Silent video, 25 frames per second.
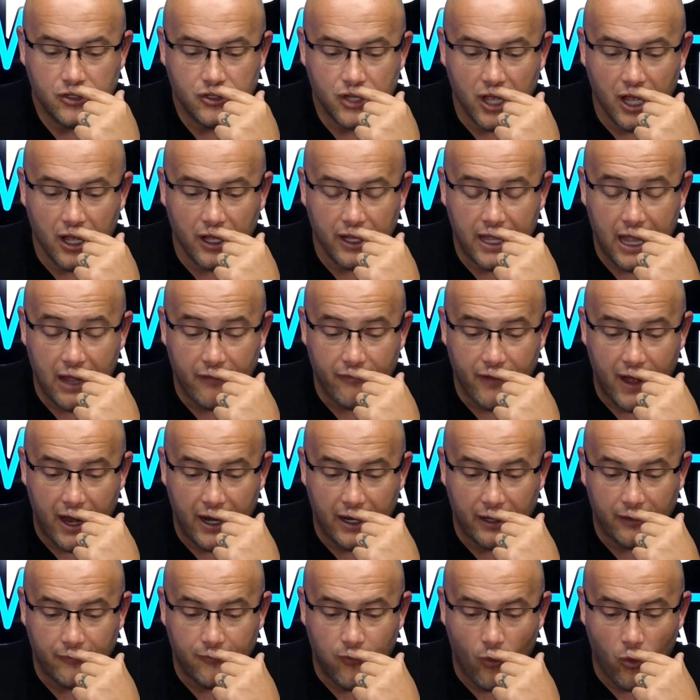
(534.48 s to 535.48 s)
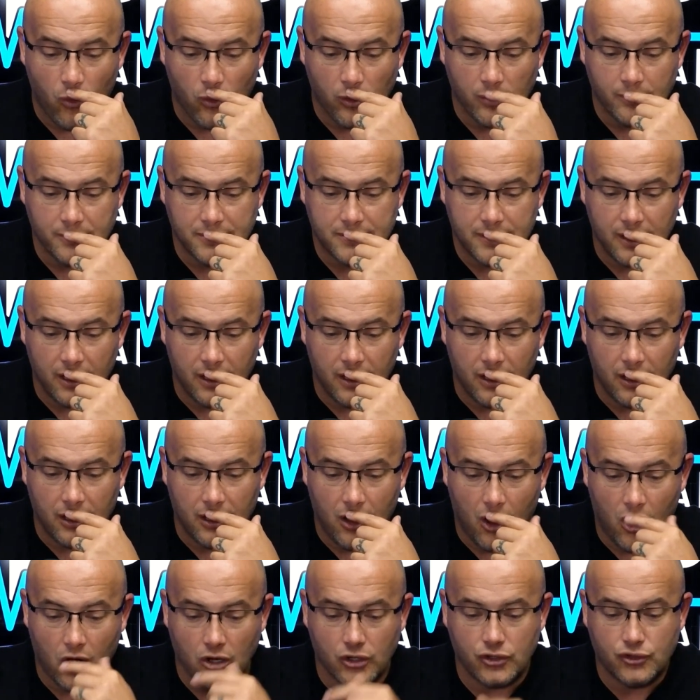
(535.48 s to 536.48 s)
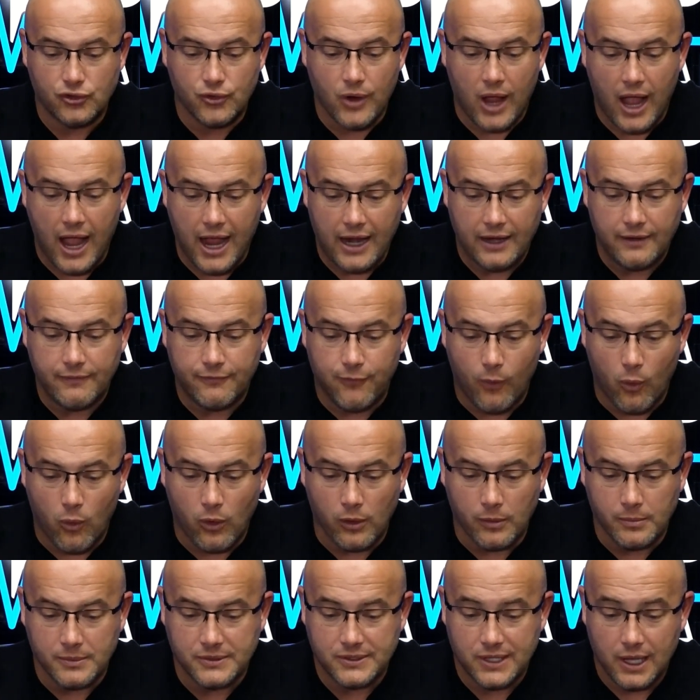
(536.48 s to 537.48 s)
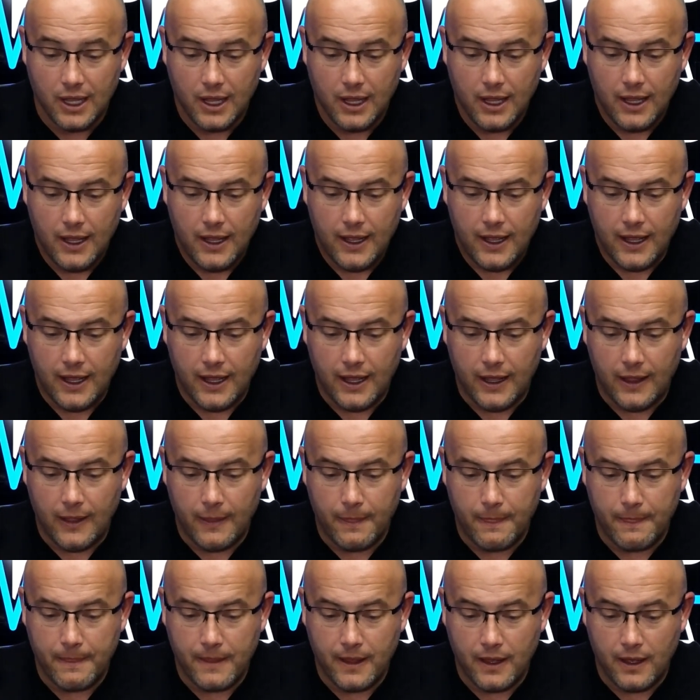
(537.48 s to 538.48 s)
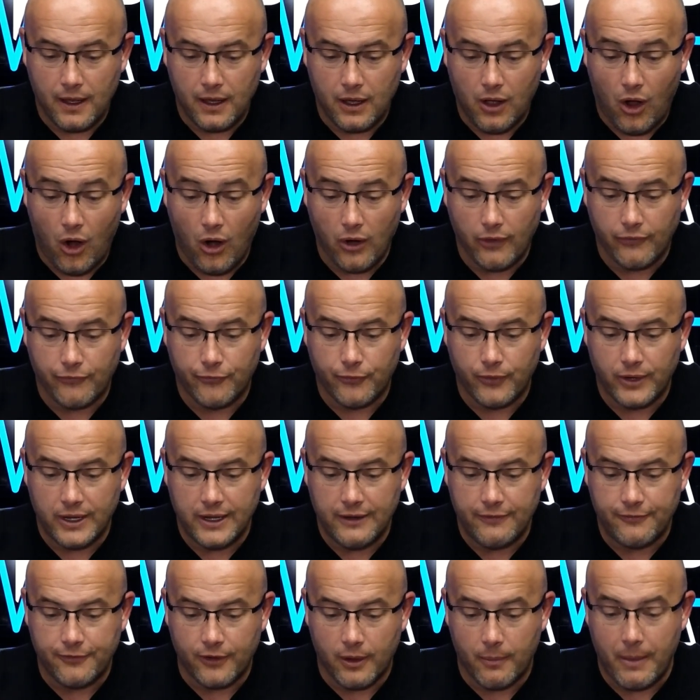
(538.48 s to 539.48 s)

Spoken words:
galvanic forms are dried forms and are free from